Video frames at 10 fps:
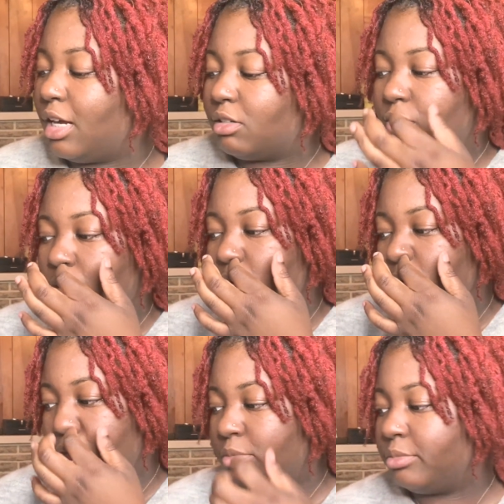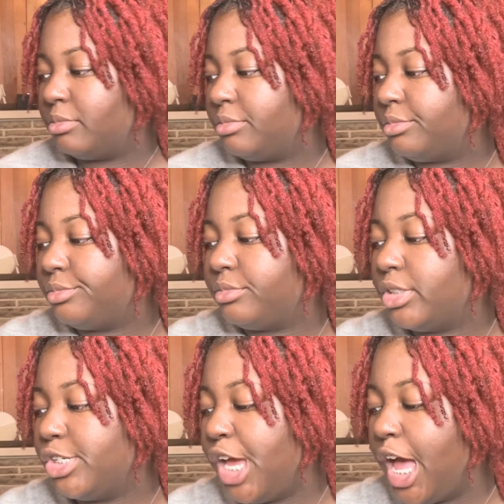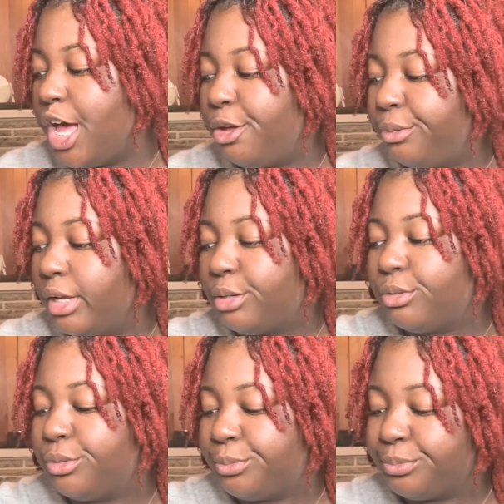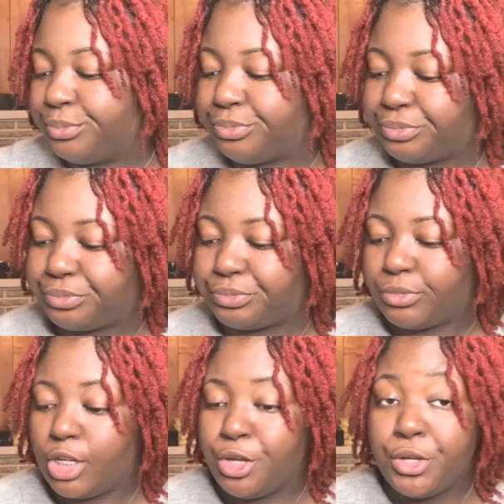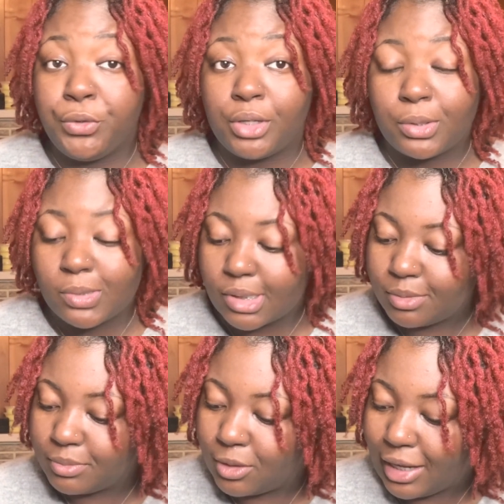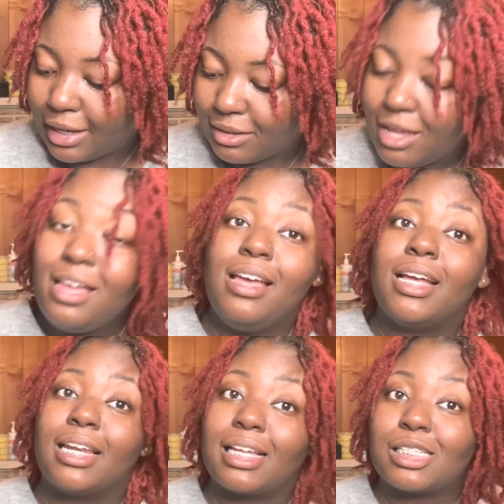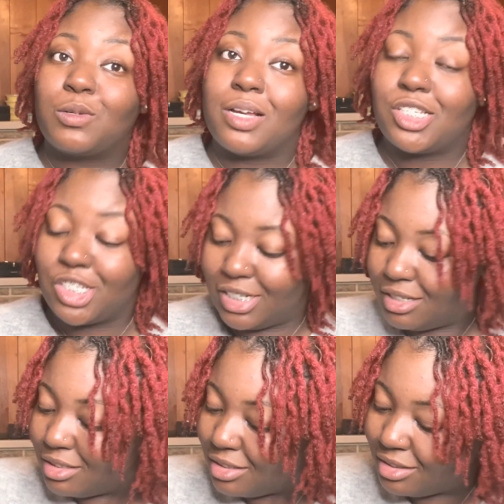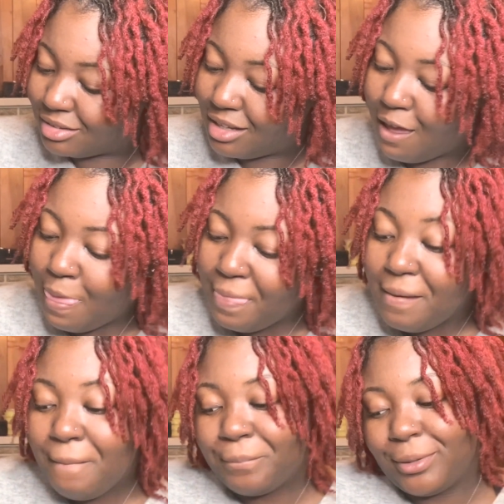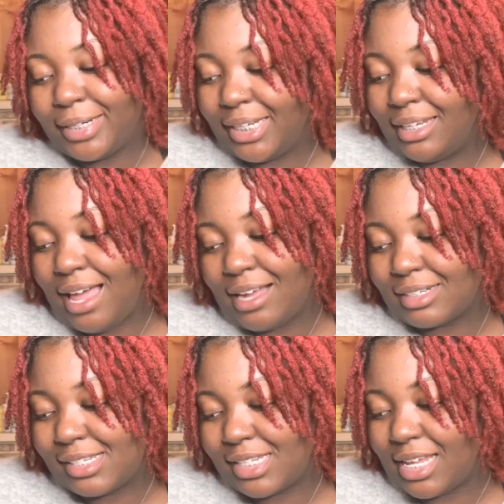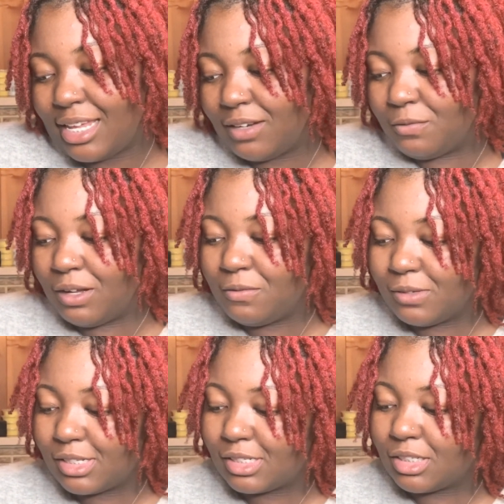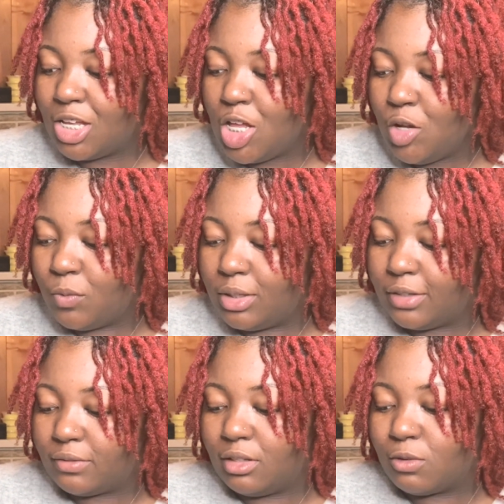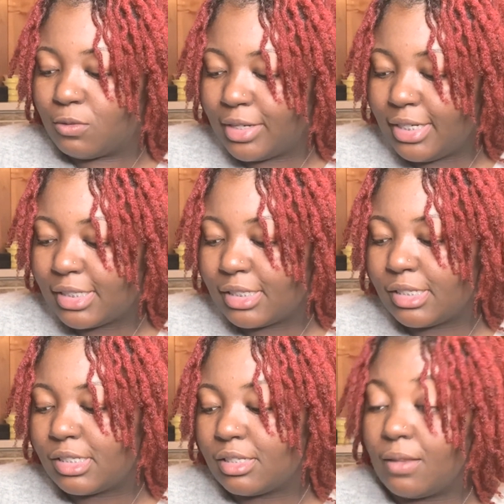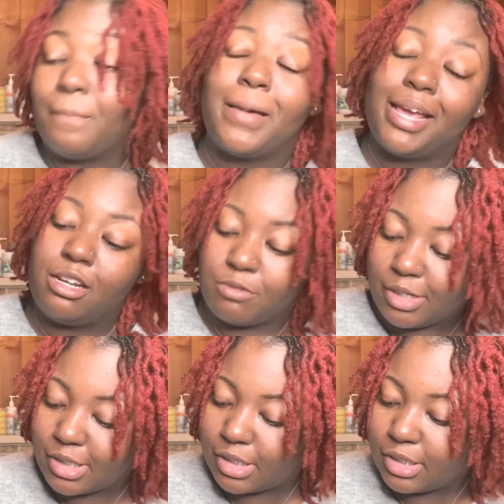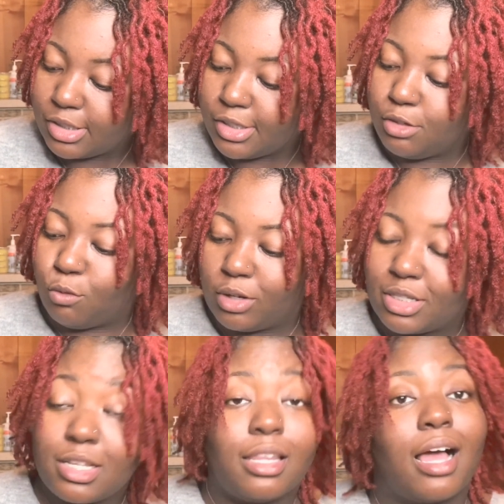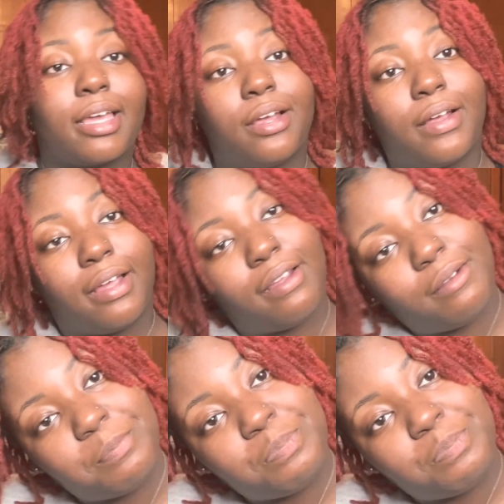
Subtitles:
I don't know. Child, I don't know. Who knows? Okay, next question. Pretty Locked said, what was one of the reasons, the main reasons you wanted to lock your hair?